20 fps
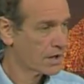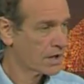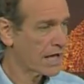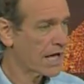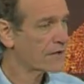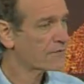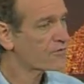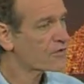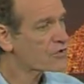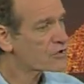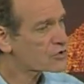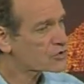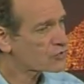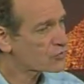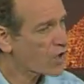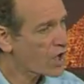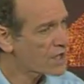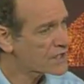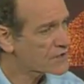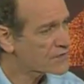And for the
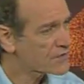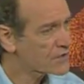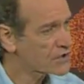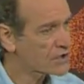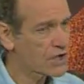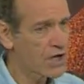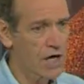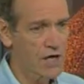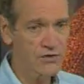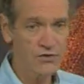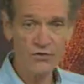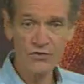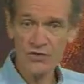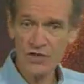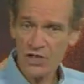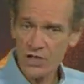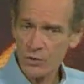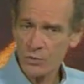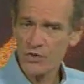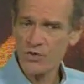shrines for the gods. So
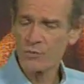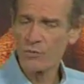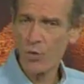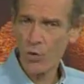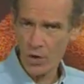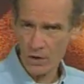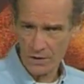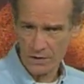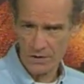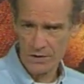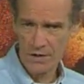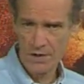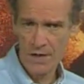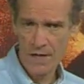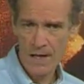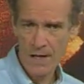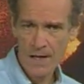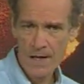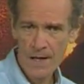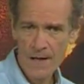cedar was important.
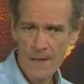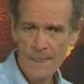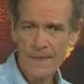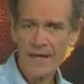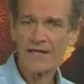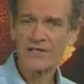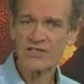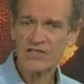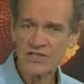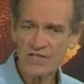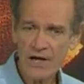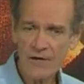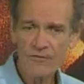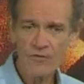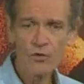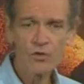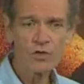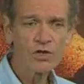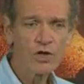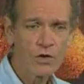And
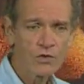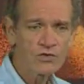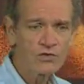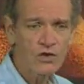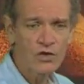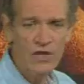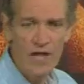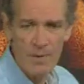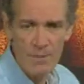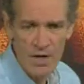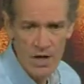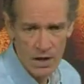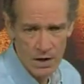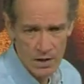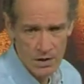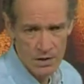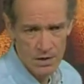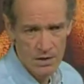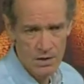Seferu goes to Lebanon.